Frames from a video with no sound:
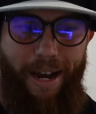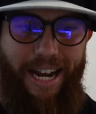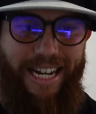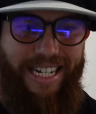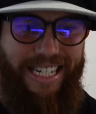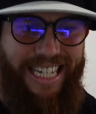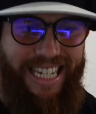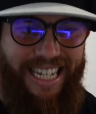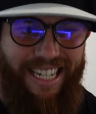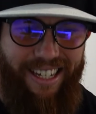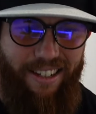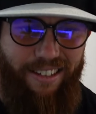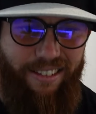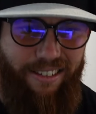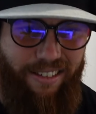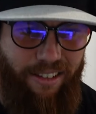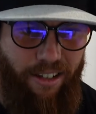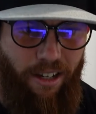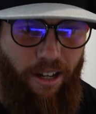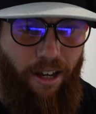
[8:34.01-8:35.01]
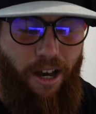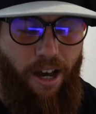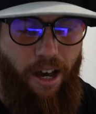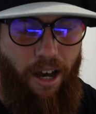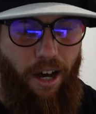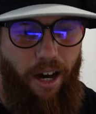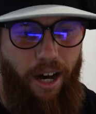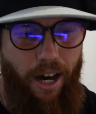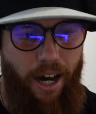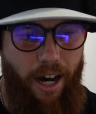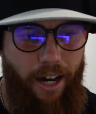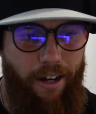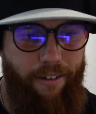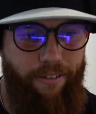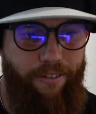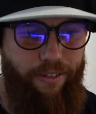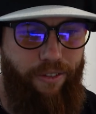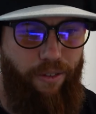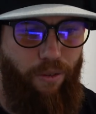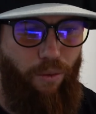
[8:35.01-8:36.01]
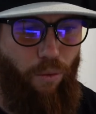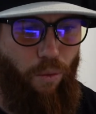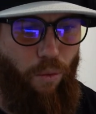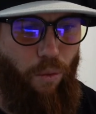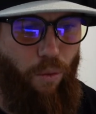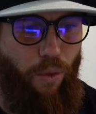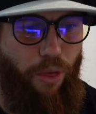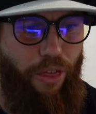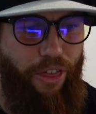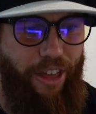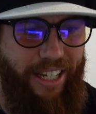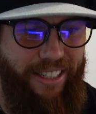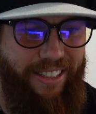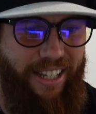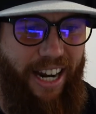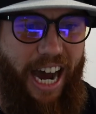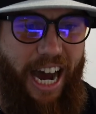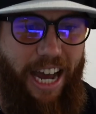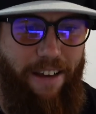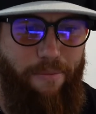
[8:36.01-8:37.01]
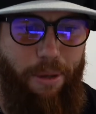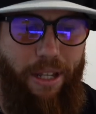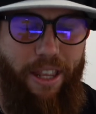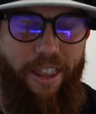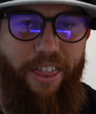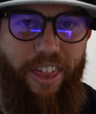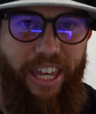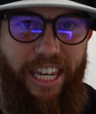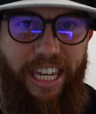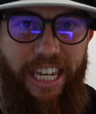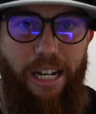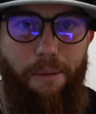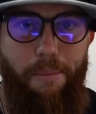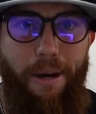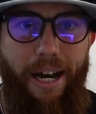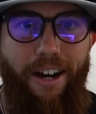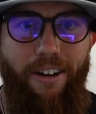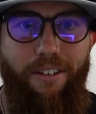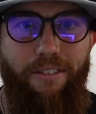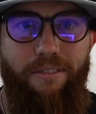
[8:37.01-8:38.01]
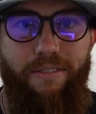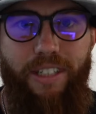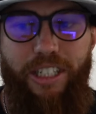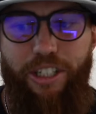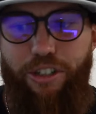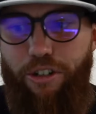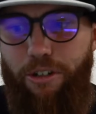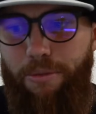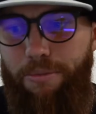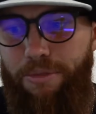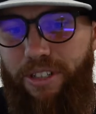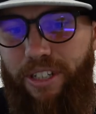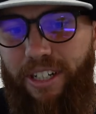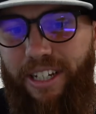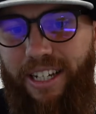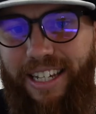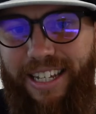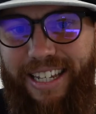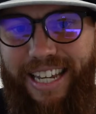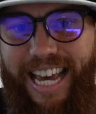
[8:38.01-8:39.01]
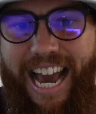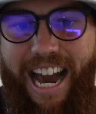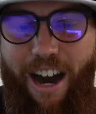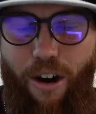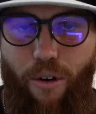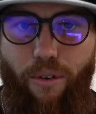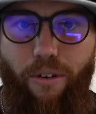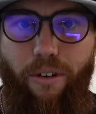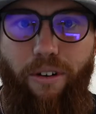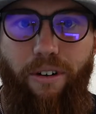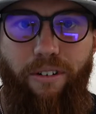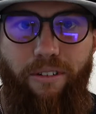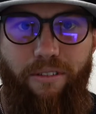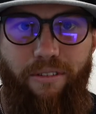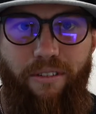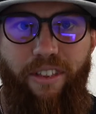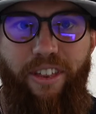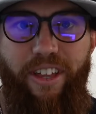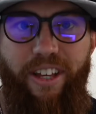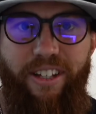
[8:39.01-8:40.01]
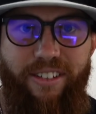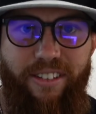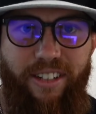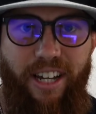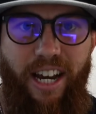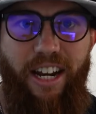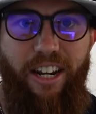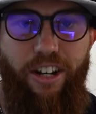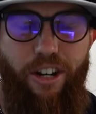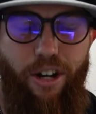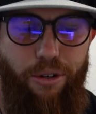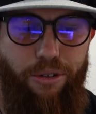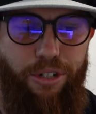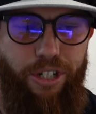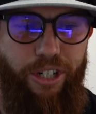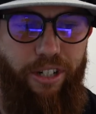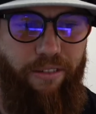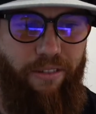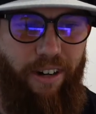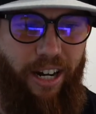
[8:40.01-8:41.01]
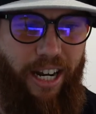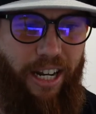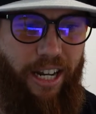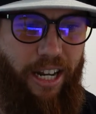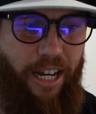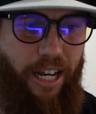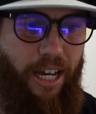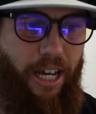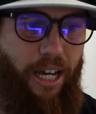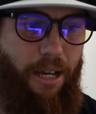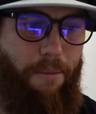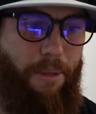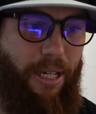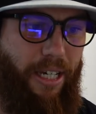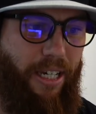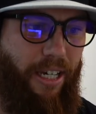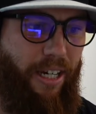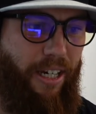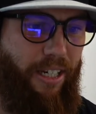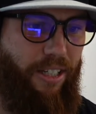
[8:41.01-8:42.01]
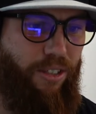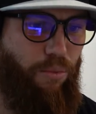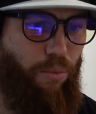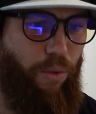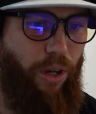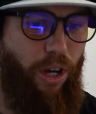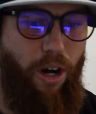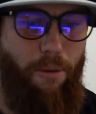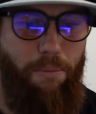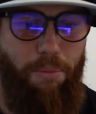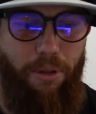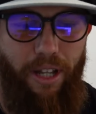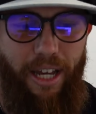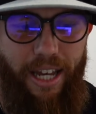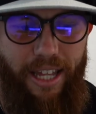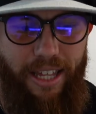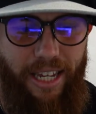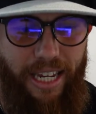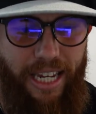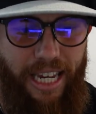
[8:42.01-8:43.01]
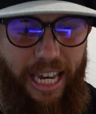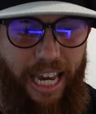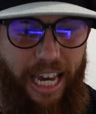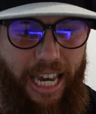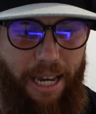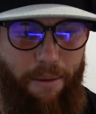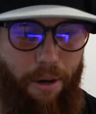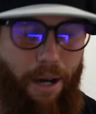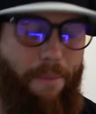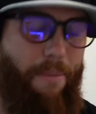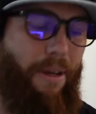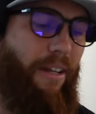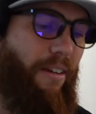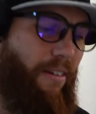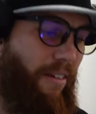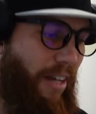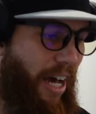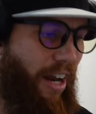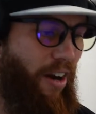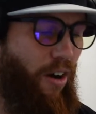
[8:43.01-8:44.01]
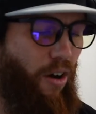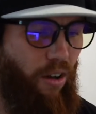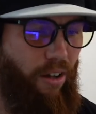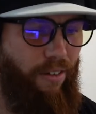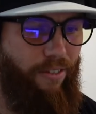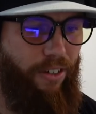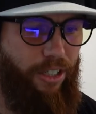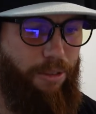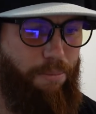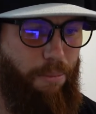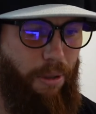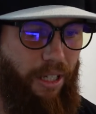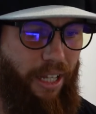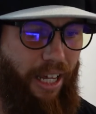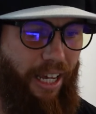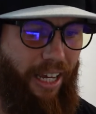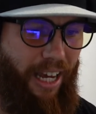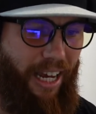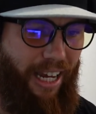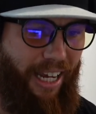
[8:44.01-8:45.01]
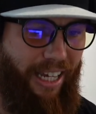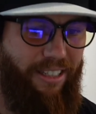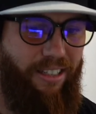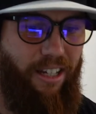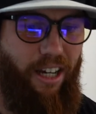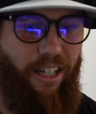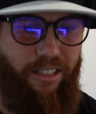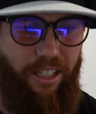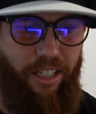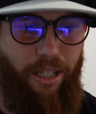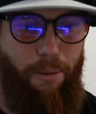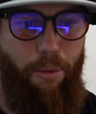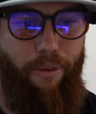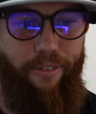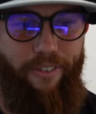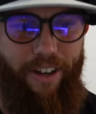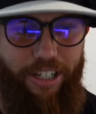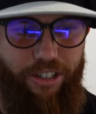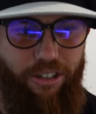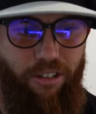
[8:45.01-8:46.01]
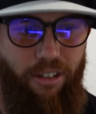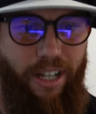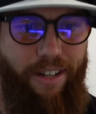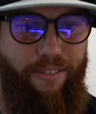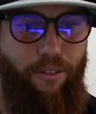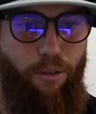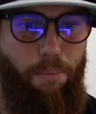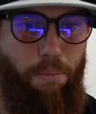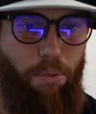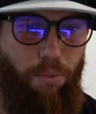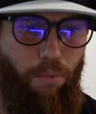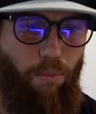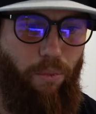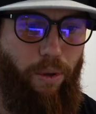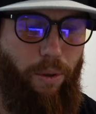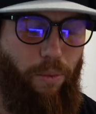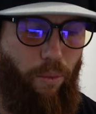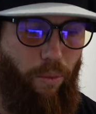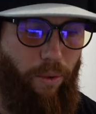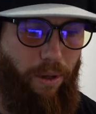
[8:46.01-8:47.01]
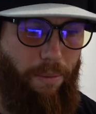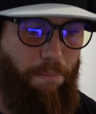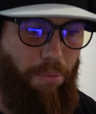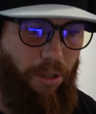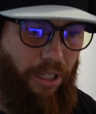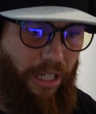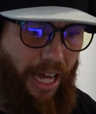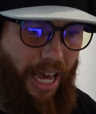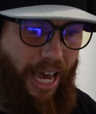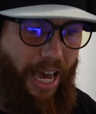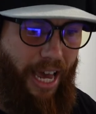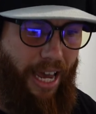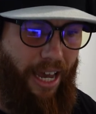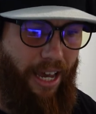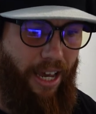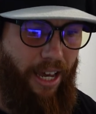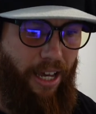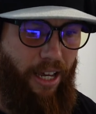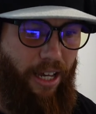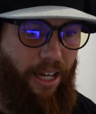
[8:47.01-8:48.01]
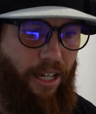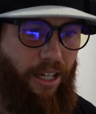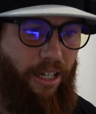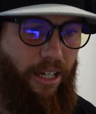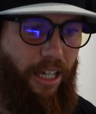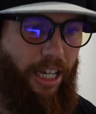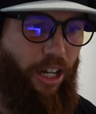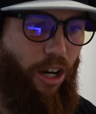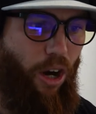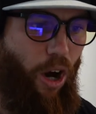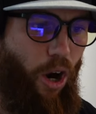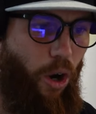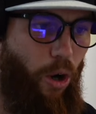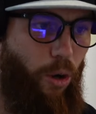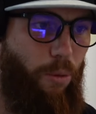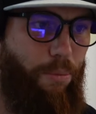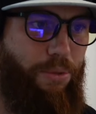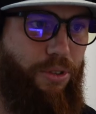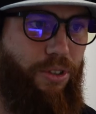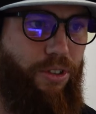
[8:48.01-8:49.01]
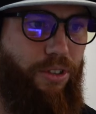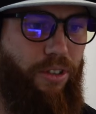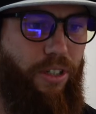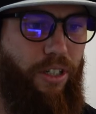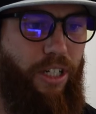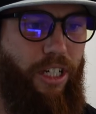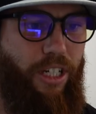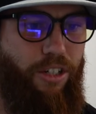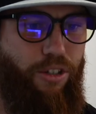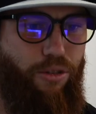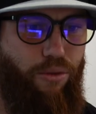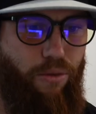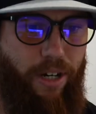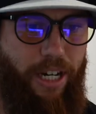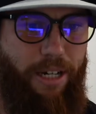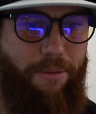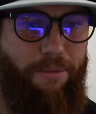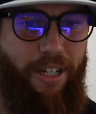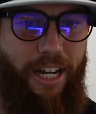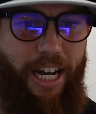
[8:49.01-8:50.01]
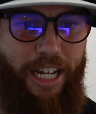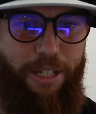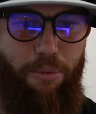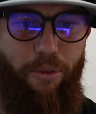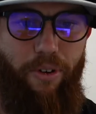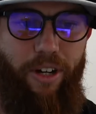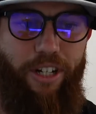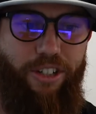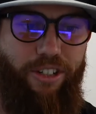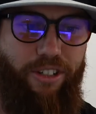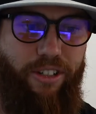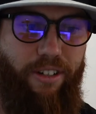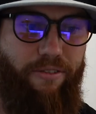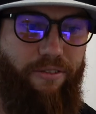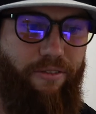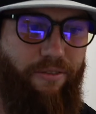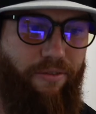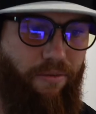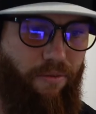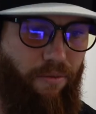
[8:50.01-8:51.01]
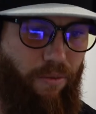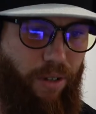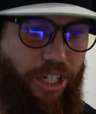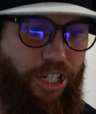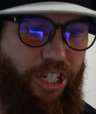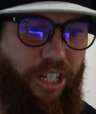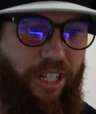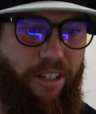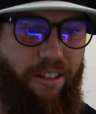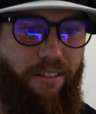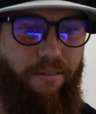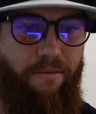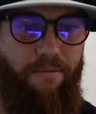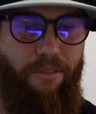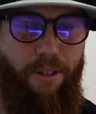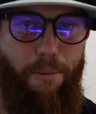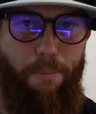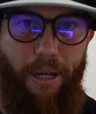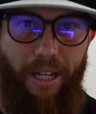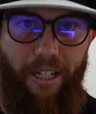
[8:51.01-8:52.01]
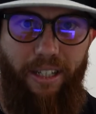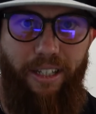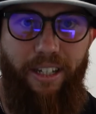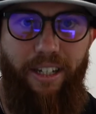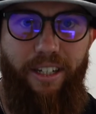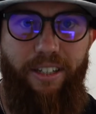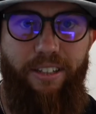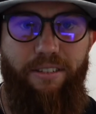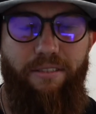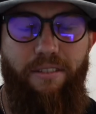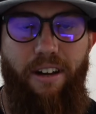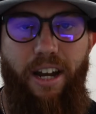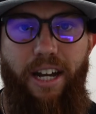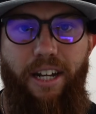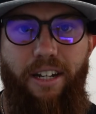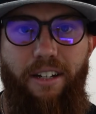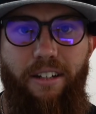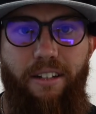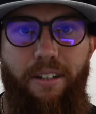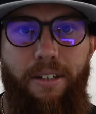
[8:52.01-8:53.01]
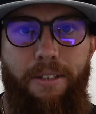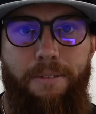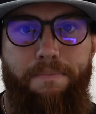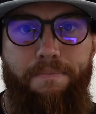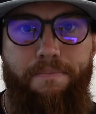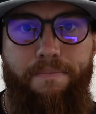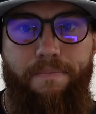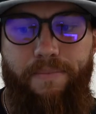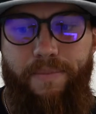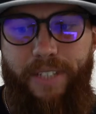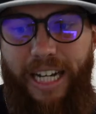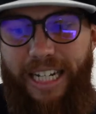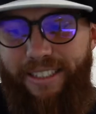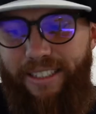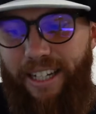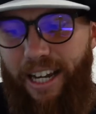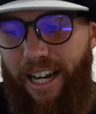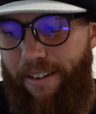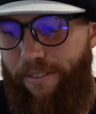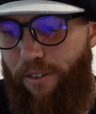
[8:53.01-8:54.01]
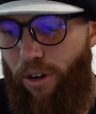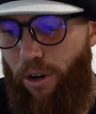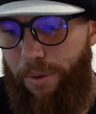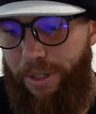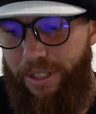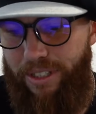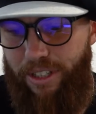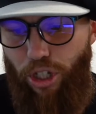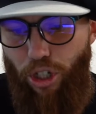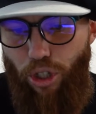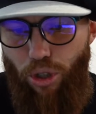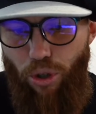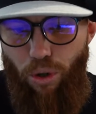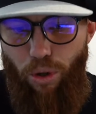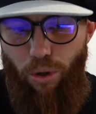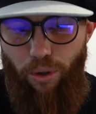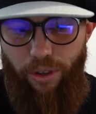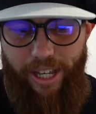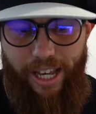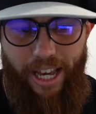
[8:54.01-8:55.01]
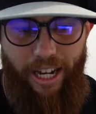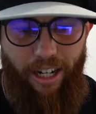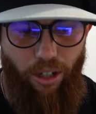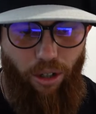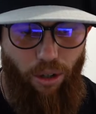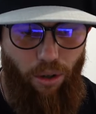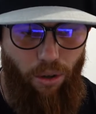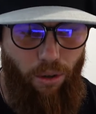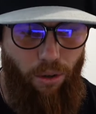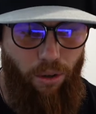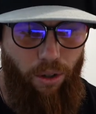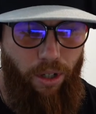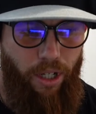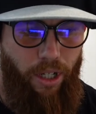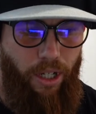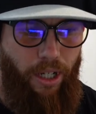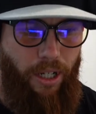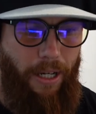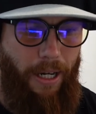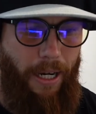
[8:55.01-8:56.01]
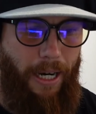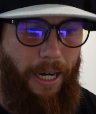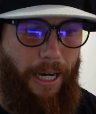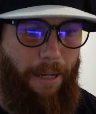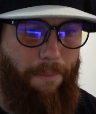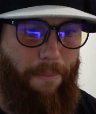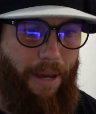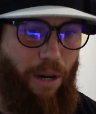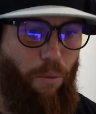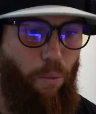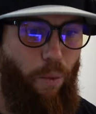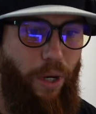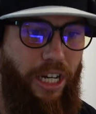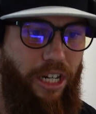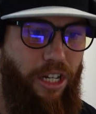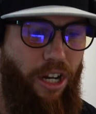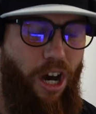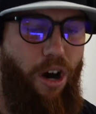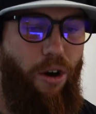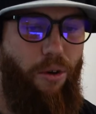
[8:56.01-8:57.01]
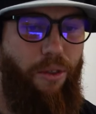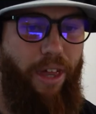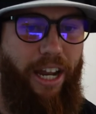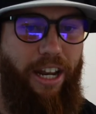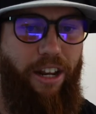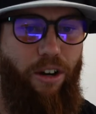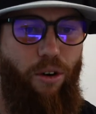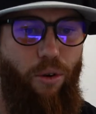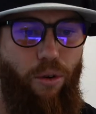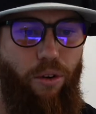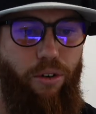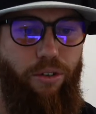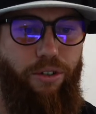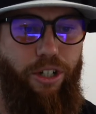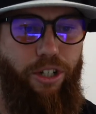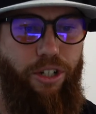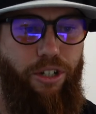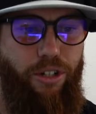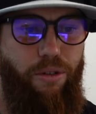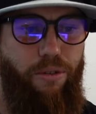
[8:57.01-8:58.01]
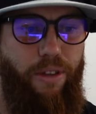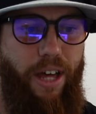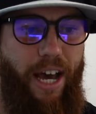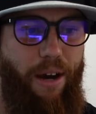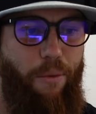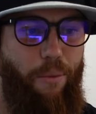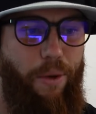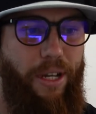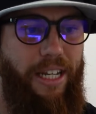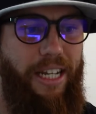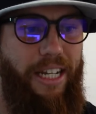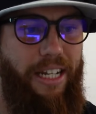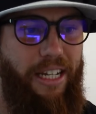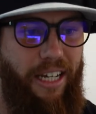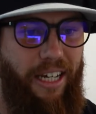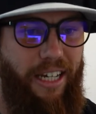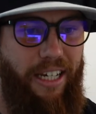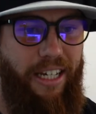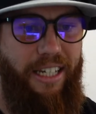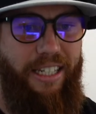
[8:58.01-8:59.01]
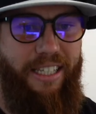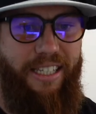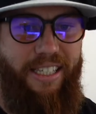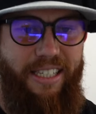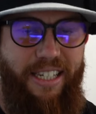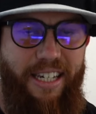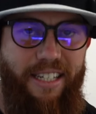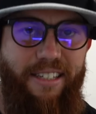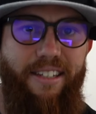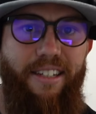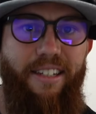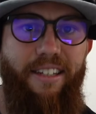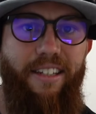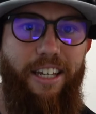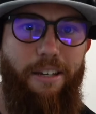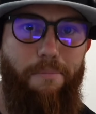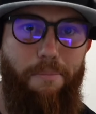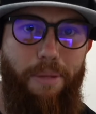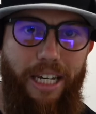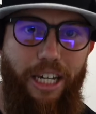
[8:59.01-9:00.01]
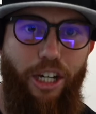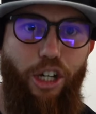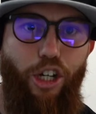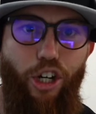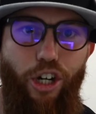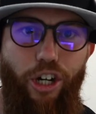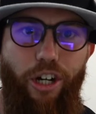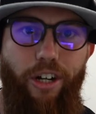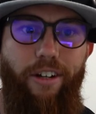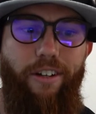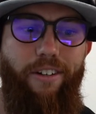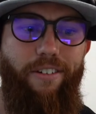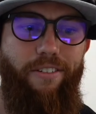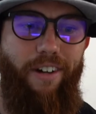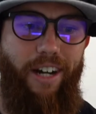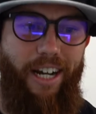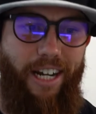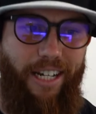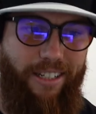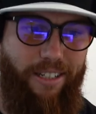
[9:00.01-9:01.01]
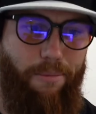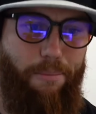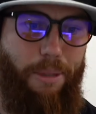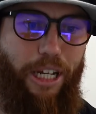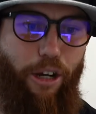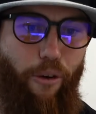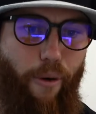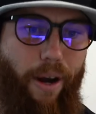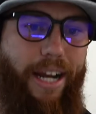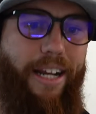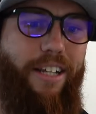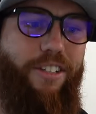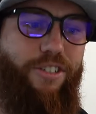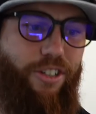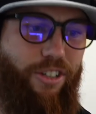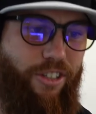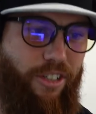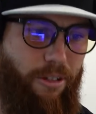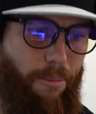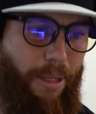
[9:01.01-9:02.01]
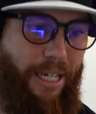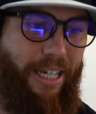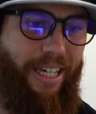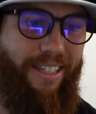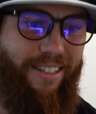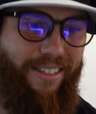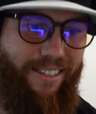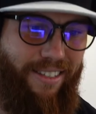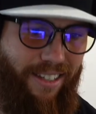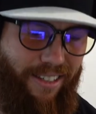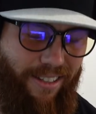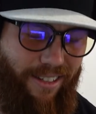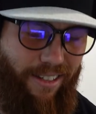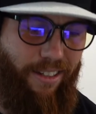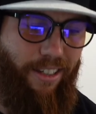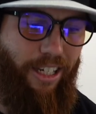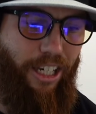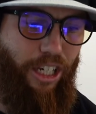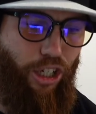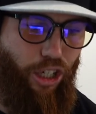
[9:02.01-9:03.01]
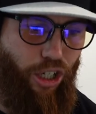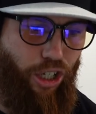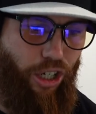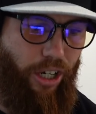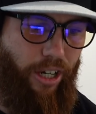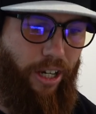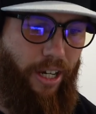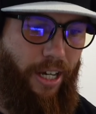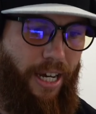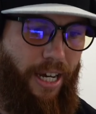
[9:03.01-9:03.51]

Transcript: ideas of things that I've been thinking about in terms to counter this kind of notion, right? because we all play the game. I mean, not all of us, but like I guess us at the professional level, we, we play in hopes, in dreams, and aspirations of reaching the big leagues, right? That's kind of always the goal, the end goal. Um, and we know that in order to do that, we need to consistently be good, right? To be great is just to be consistently good.